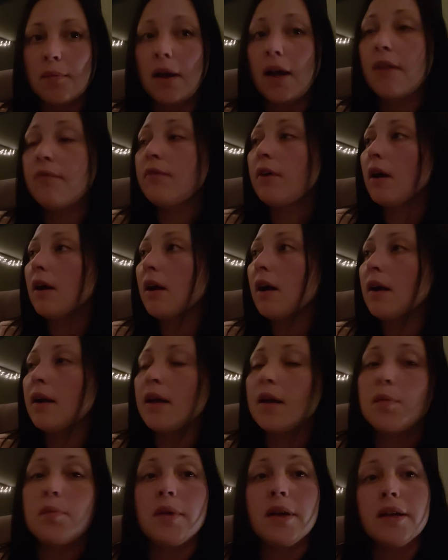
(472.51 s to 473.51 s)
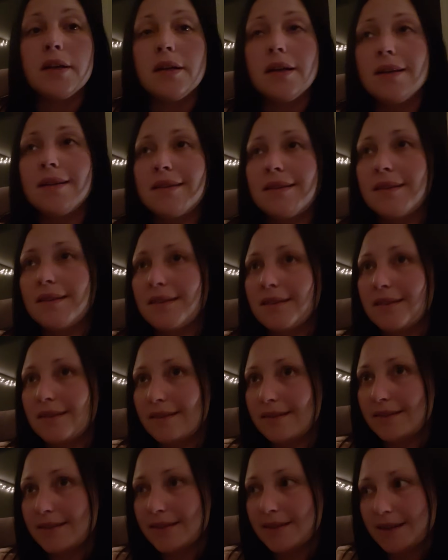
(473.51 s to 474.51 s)
I have not gotten out of bed
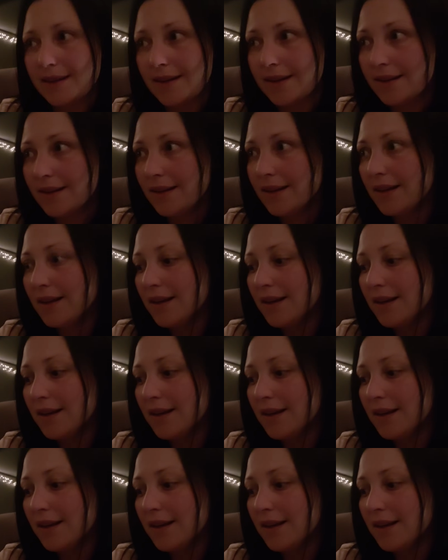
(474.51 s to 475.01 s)
today.